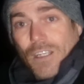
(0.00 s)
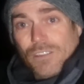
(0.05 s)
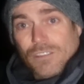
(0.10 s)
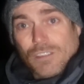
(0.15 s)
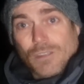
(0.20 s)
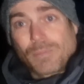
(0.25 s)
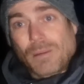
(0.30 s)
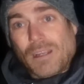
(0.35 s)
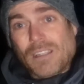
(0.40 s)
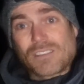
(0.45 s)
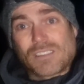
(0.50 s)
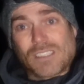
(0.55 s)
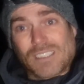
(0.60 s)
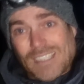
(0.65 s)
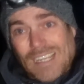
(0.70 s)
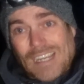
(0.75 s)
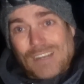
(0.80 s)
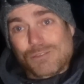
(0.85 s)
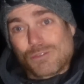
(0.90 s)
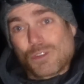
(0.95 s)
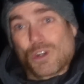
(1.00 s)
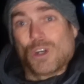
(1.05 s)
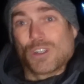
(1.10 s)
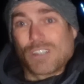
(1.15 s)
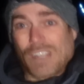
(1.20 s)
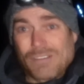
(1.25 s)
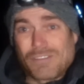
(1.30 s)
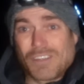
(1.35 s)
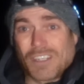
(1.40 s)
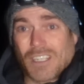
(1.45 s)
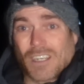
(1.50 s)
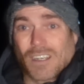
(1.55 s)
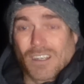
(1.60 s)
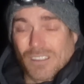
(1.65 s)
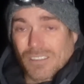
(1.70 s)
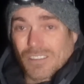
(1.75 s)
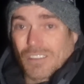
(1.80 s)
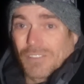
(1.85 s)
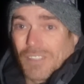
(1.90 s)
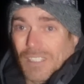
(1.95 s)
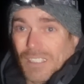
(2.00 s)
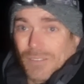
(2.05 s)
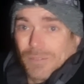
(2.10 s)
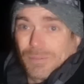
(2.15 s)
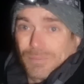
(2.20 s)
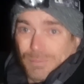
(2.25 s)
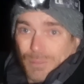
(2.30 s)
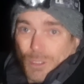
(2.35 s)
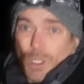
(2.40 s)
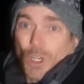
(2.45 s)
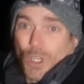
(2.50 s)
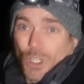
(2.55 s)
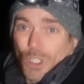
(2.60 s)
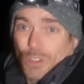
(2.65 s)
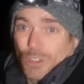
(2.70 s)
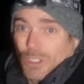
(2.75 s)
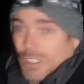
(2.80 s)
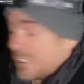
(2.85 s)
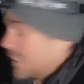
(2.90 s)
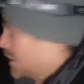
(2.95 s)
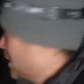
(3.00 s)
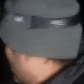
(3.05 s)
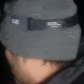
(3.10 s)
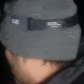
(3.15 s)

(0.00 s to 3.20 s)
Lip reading: So basically that rod, every cast I've had a conger on it.